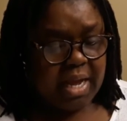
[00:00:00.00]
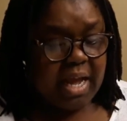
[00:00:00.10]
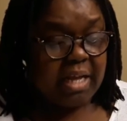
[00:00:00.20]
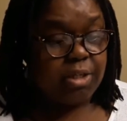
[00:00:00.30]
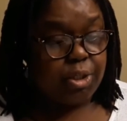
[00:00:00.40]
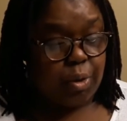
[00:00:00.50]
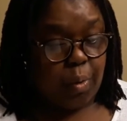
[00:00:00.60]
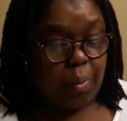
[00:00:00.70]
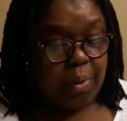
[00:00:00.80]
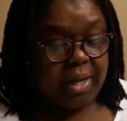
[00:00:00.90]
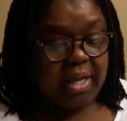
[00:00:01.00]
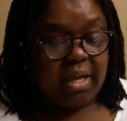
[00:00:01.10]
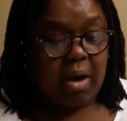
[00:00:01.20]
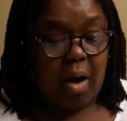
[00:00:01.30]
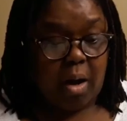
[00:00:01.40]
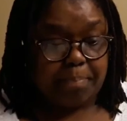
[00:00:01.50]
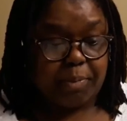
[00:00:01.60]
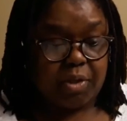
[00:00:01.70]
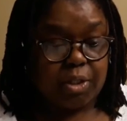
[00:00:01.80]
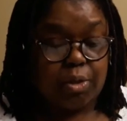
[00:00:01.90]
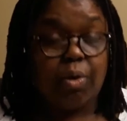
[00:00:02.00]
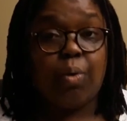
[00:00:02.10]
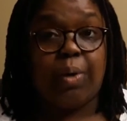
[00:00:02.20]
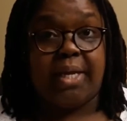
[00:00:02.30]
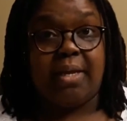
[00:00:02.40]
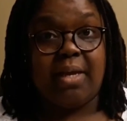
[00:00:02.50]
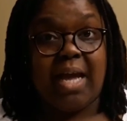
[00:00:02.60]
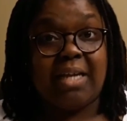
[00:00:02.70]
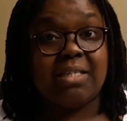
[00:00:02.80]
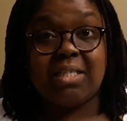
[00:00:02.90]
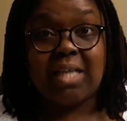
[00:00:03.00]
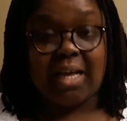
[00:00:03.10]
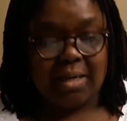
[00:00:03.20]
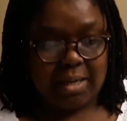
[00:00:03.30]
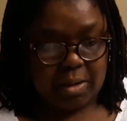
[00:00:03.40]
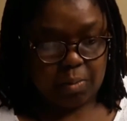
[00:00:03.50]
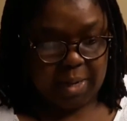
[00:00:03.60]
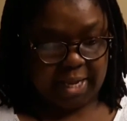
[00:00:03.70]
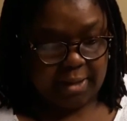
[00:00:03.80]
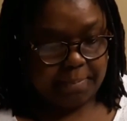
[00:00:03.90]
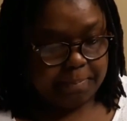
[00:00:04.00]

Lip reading: and so he hopped slowly and sadly away.